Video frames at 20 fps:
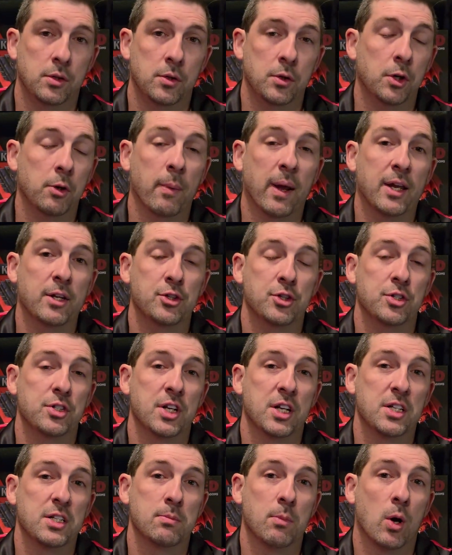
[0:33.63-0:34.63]
you command
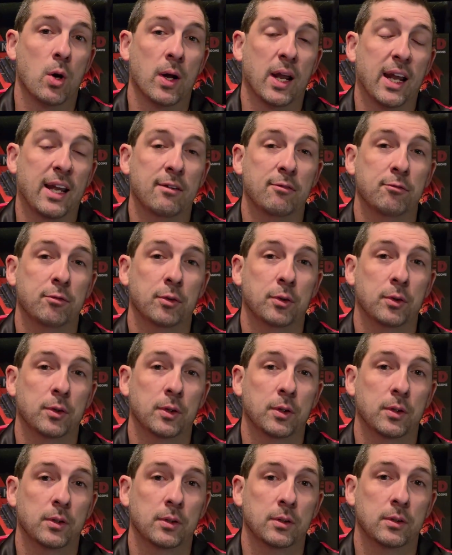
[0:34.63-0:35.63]
just a small
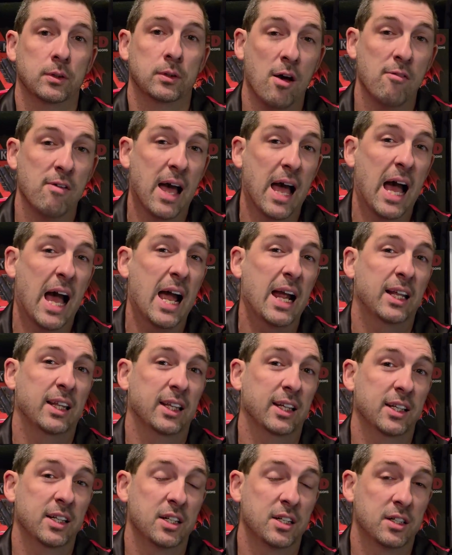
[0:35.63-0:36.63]
handful of
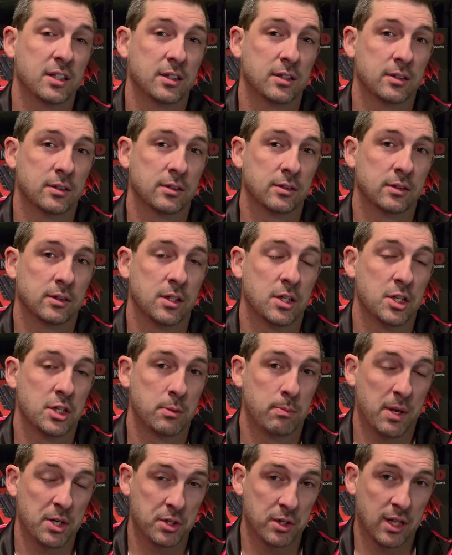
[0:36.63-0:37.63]
highly
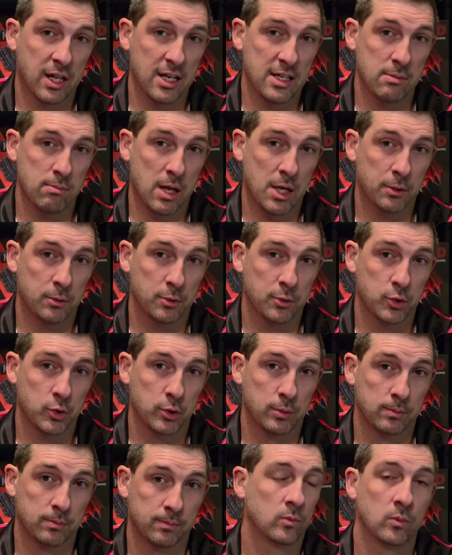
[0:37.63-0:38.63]
specialized
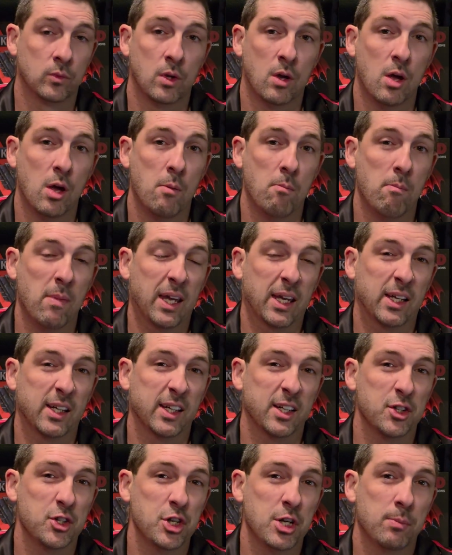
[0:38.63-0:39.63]
models, making
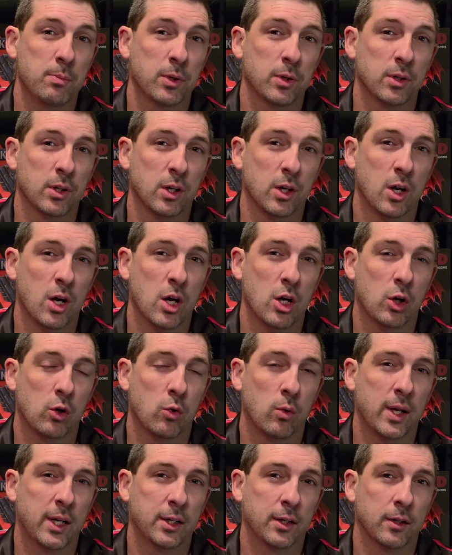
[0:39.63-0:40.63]
it cheaper,
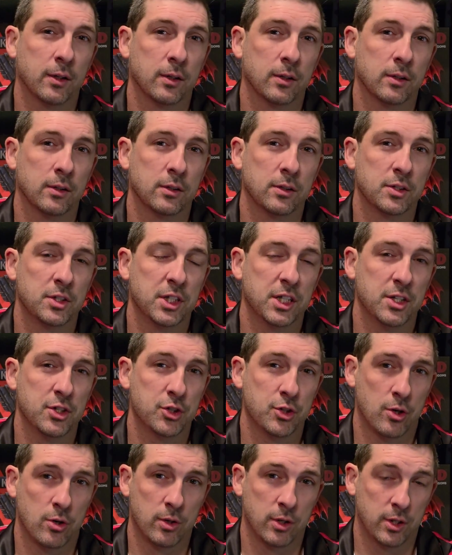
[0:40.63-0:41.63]
quicker to get
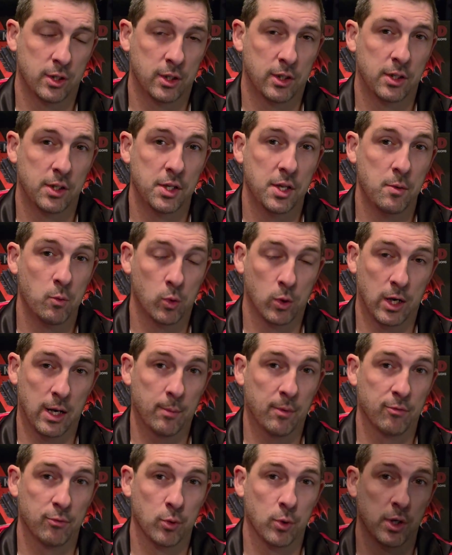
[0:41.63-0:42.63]
started than
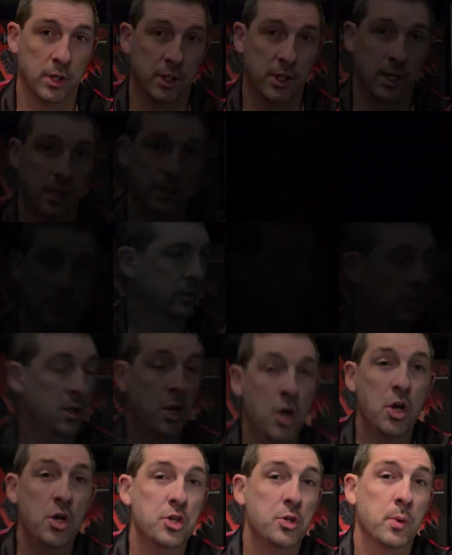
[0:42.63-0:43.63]
Warhammer 40k.
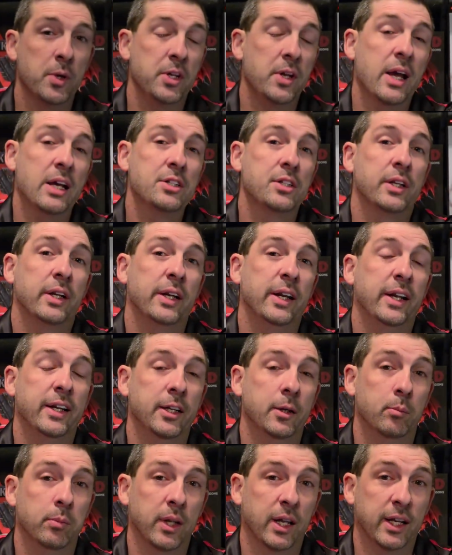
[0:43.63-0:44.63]
So what you actually
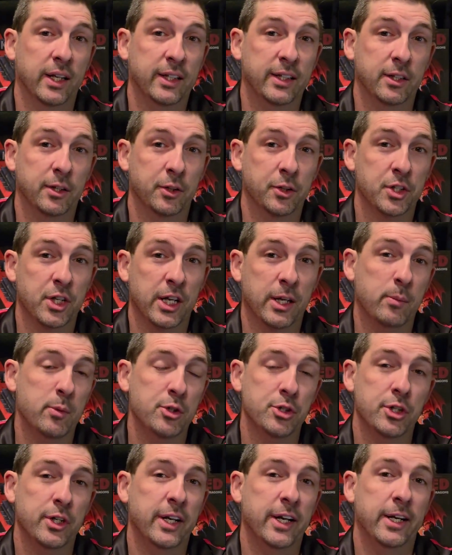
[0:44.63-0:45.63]
need to play kill
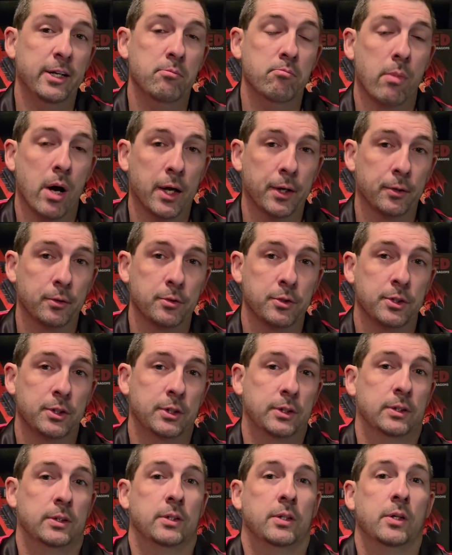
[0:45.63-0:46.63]
teams, you need
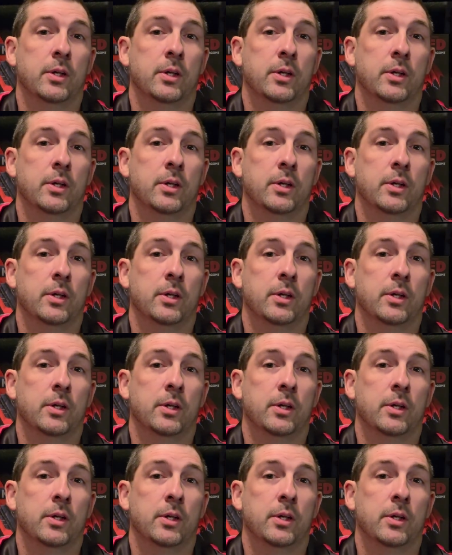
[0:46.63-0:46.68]
models,